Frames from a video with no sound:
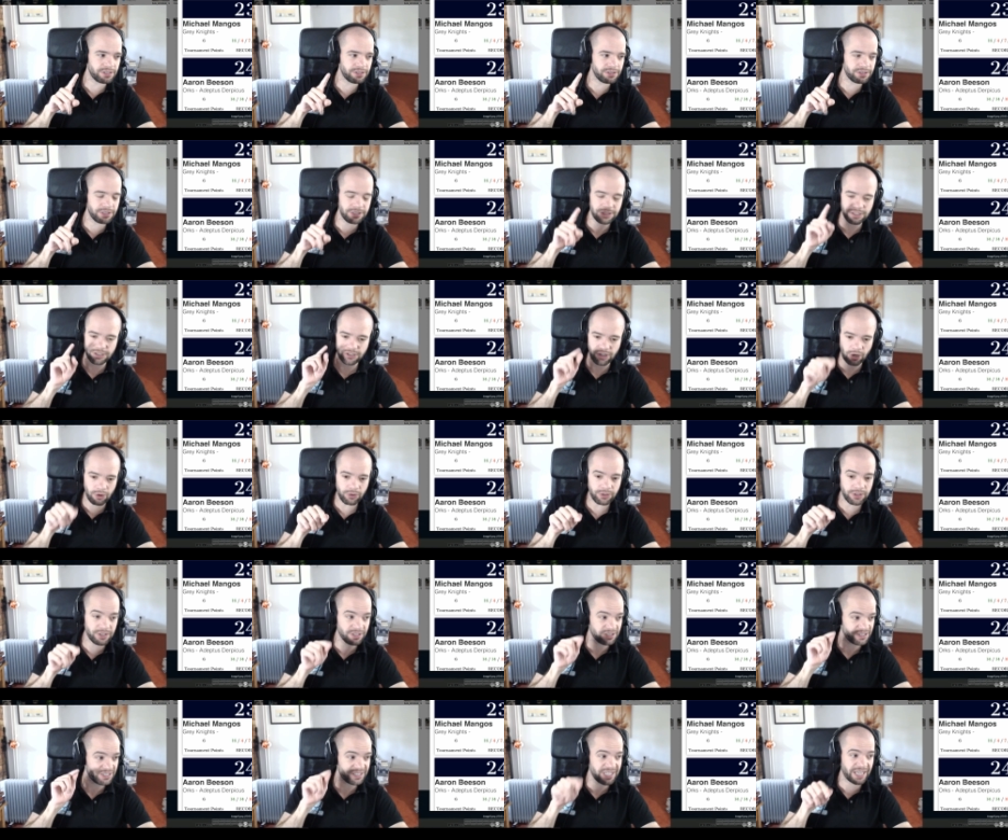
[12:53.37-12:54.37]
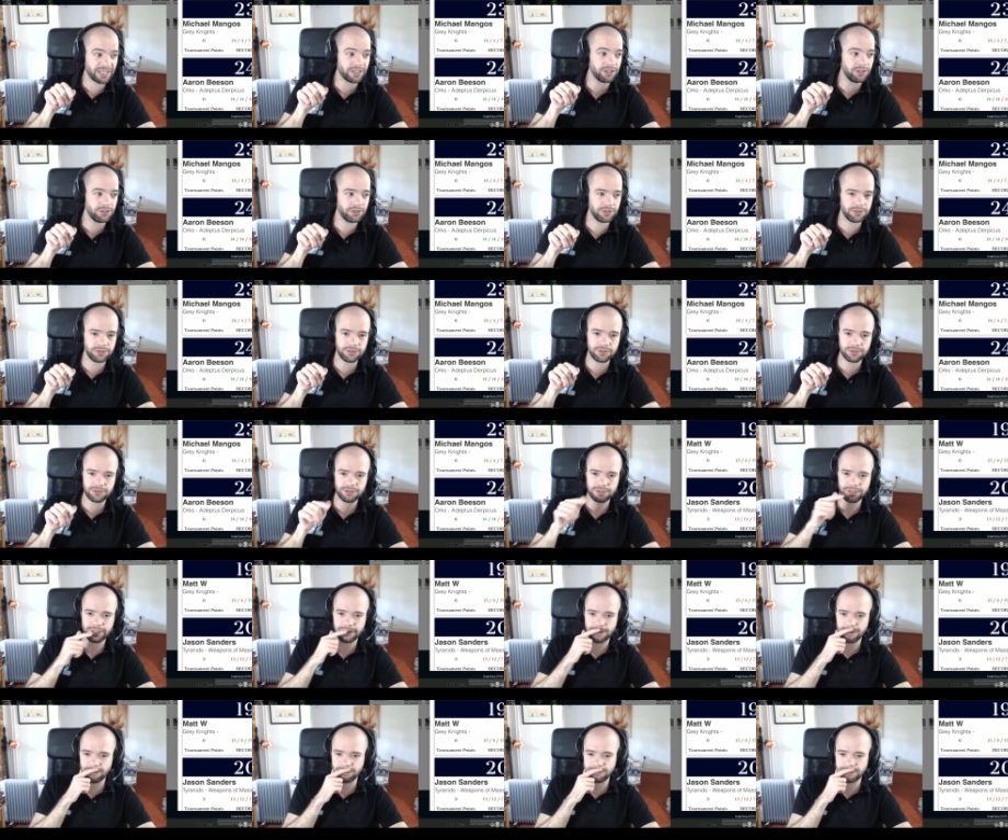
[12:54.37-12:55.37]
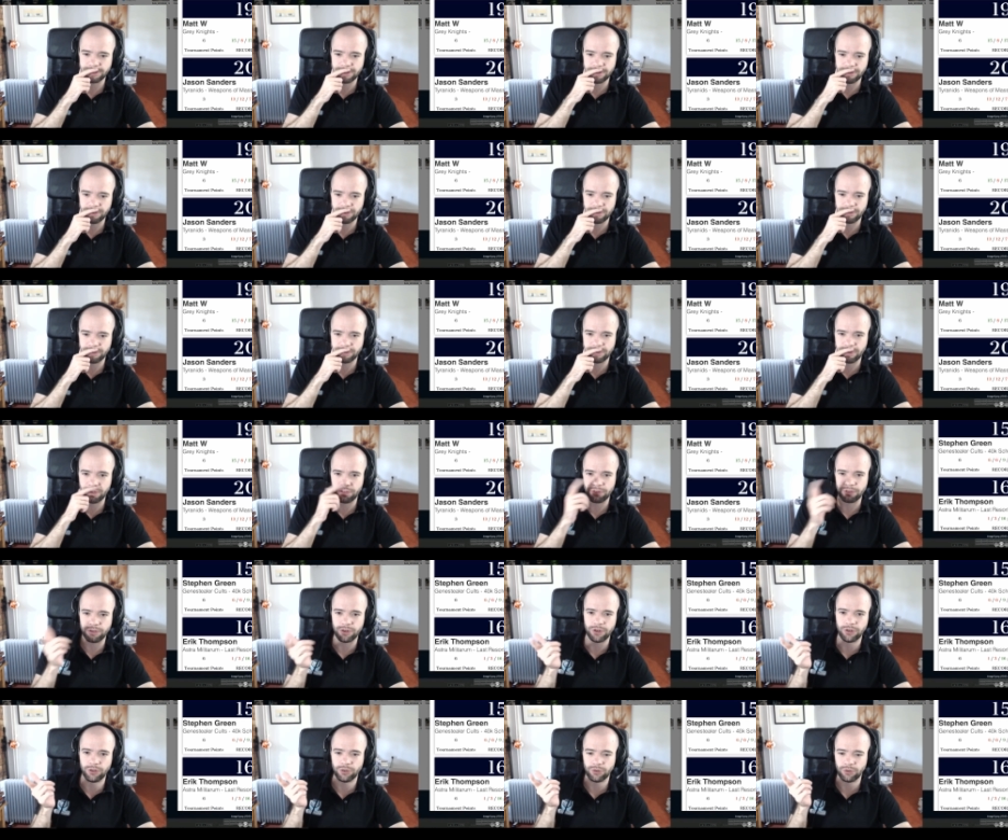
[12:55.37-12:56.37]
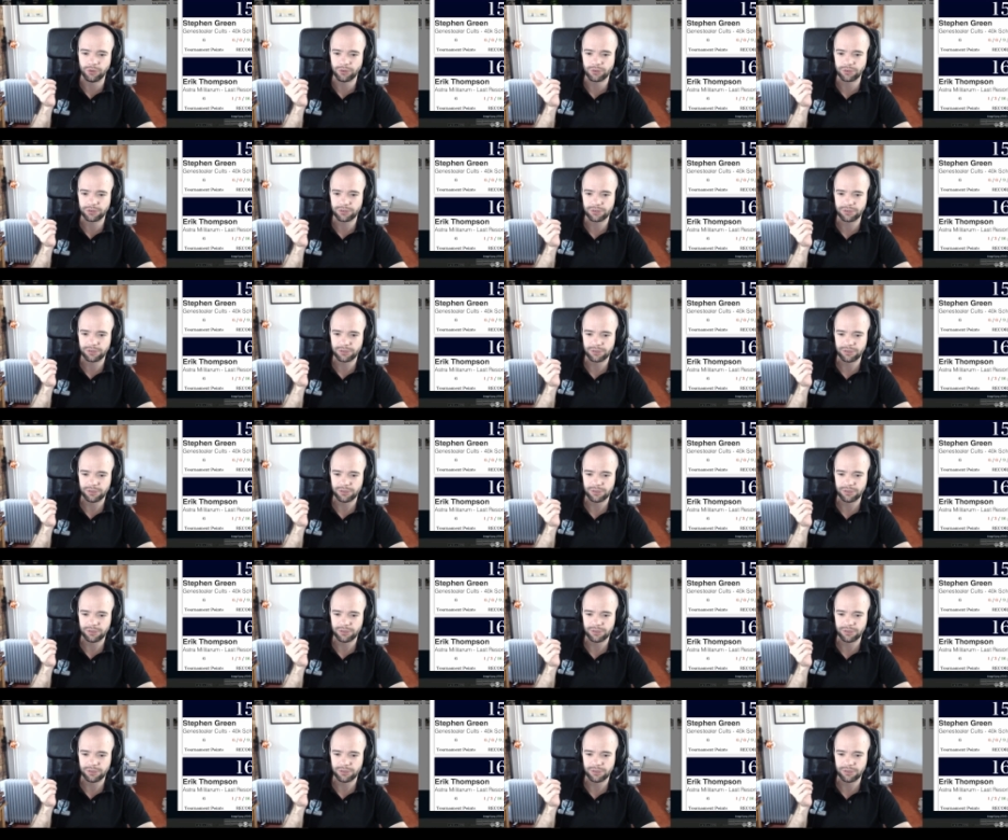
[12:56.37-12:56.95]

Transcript: this is only the second, or is this the, the third Orcs?